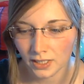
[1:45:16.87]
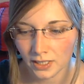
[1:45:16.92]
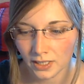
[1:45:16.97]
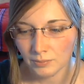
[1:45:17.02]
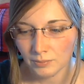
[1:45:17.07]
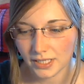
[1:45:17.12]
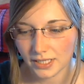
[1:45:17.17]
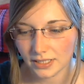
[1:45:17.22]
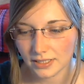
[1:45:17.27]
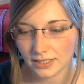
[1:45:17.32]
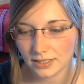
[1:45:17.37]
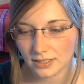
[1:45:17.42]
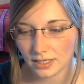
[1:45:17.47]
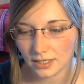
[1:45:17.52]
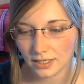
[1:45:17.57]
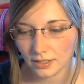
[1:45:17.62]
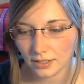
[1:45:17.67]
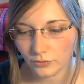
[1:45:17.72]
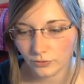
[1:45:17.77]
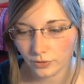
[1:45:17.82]
Because
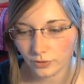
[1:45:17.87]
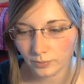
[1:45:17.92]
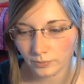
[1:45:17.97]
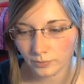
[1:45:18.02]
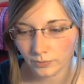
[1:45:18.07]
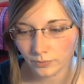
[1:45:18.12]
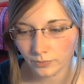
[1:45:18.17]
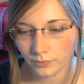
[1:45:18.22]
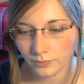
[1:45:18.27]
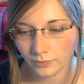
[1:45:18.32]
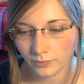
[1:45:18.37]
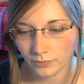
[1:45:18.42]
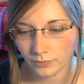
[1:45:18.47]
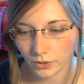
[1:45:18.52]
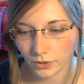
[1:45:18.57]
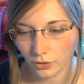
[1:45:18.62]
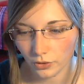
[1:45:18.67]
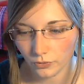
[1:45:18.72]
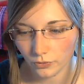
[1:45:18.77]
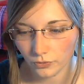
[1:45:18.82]
from
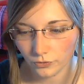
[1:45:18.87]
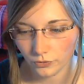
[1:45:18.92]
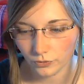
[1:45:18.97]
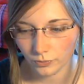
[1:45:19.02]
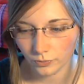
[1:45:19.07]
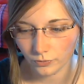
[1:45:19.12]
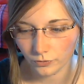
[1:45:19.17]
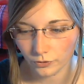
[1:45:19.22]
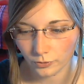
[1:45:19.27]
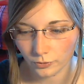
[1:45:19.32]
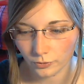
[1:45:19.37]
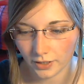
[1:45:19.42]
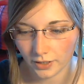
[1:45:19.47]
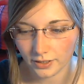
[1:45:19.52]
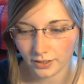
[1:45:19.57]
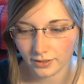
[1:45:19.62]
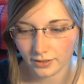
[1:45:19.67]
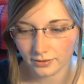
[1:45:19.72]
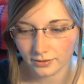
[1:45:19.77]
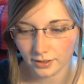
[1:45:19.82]

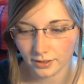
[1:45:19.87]
nowadays,